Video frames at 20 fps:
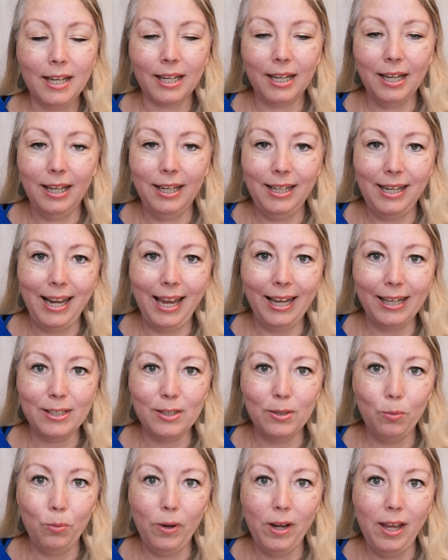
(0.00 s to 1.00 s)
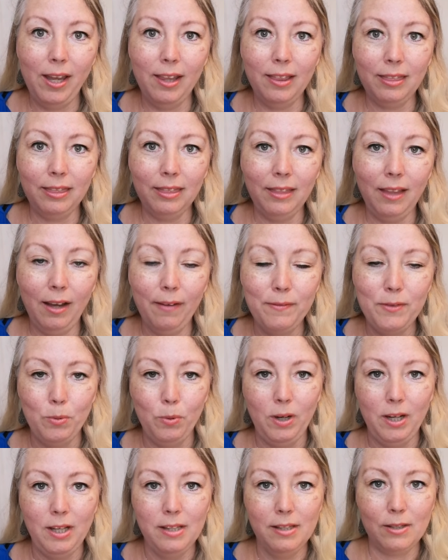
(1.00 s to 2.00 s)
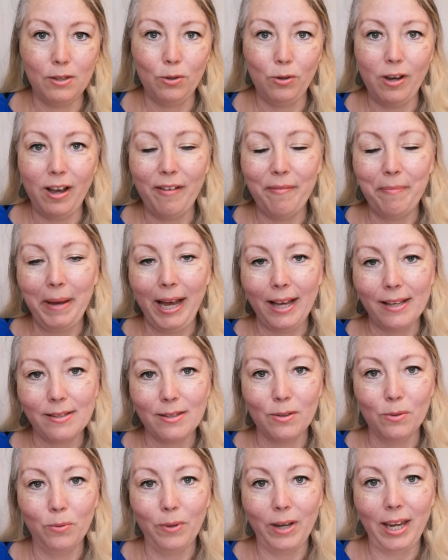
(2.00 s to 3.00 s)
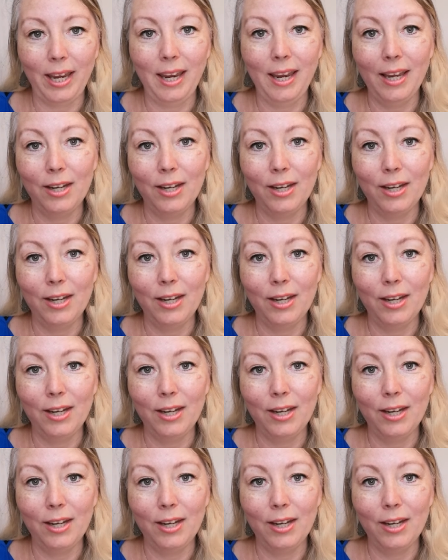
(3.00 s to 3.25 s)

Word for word: connect with loved ones who have passed away,